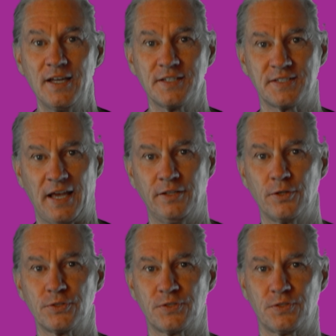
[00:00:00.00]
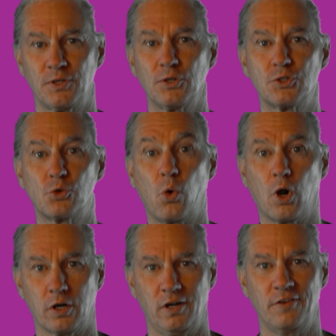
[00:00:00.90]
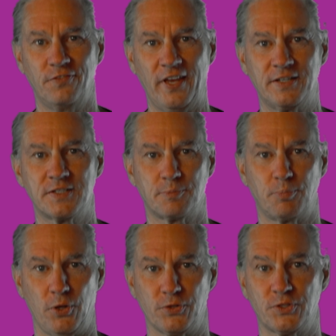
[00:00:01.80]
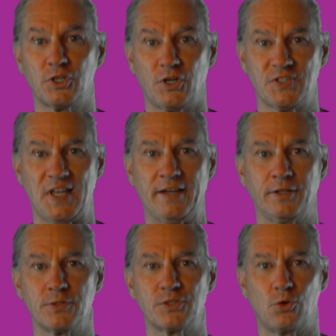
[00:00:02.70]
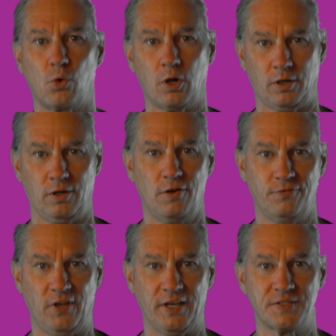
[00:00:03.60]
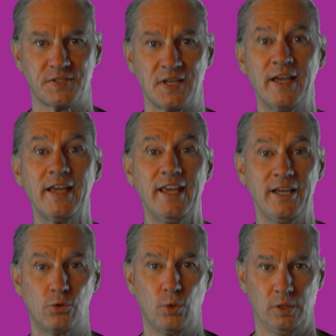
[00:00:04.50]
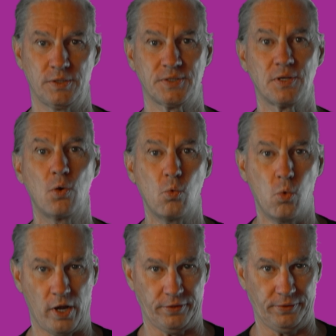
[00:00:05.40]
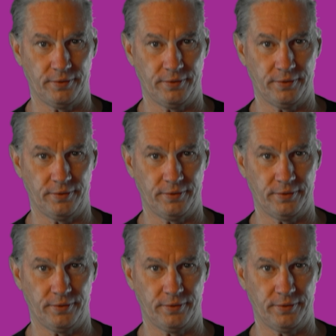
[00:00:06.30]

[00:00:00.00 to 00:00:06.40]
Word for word: sinus square of x plus cosine square of x equals 1.